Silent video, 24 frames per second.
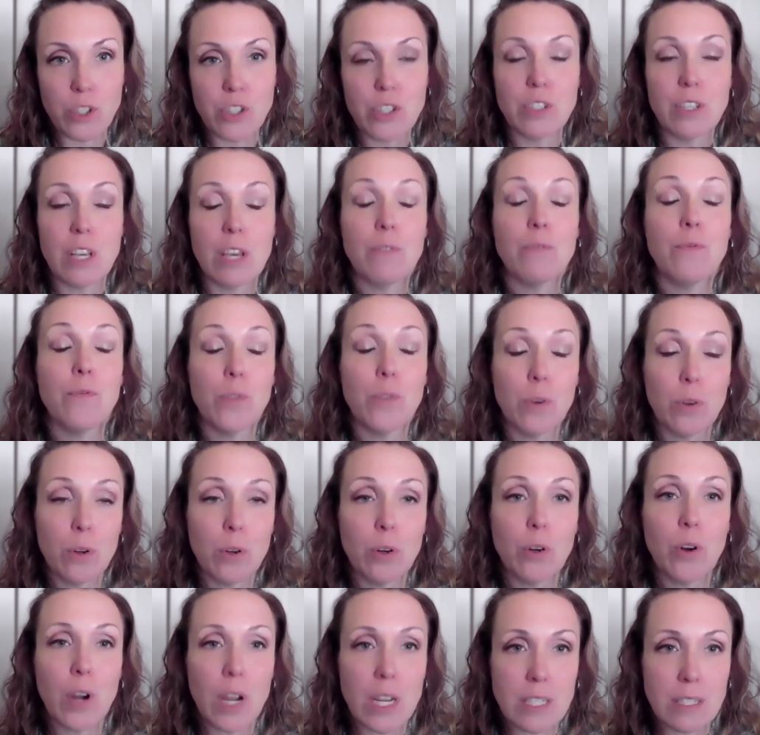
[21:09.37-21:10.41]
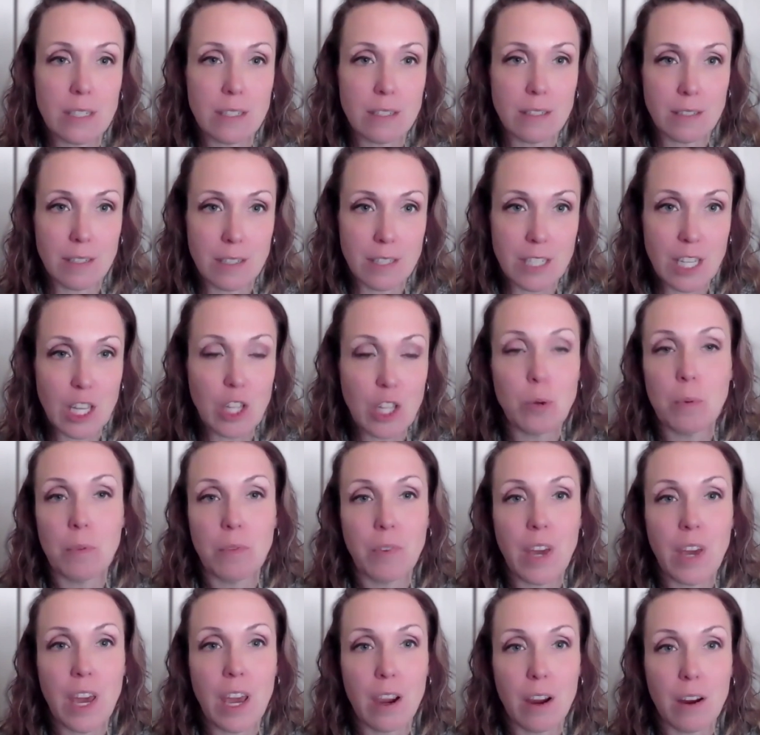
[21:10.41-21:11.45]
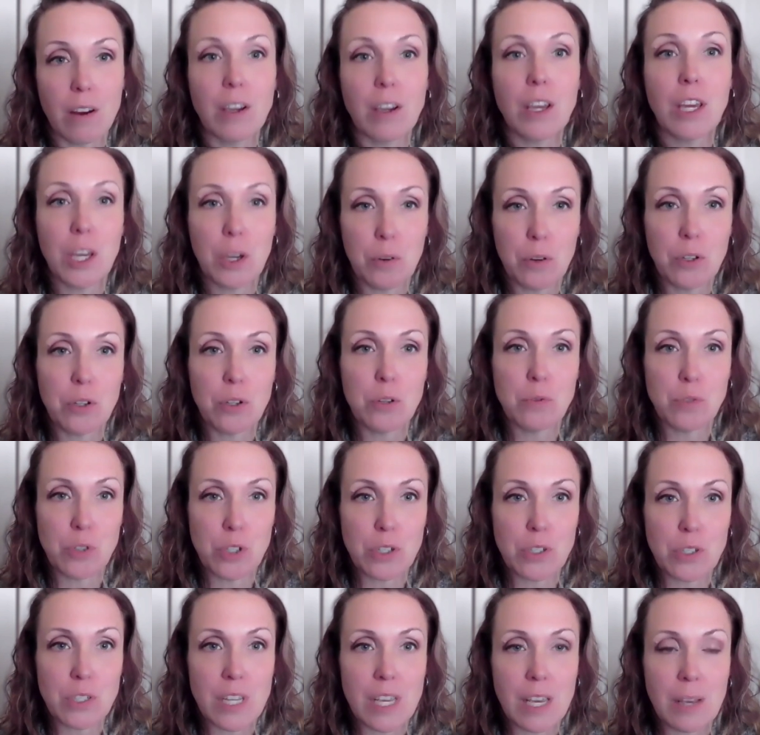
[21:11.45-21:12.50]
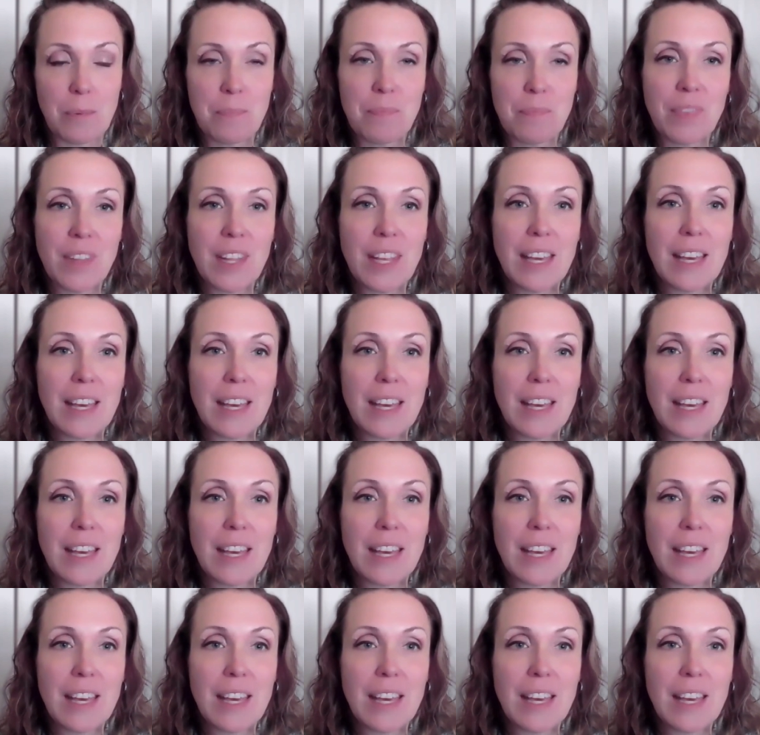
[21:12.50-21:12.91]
which is a full crisis continuum of care here in New Jersey.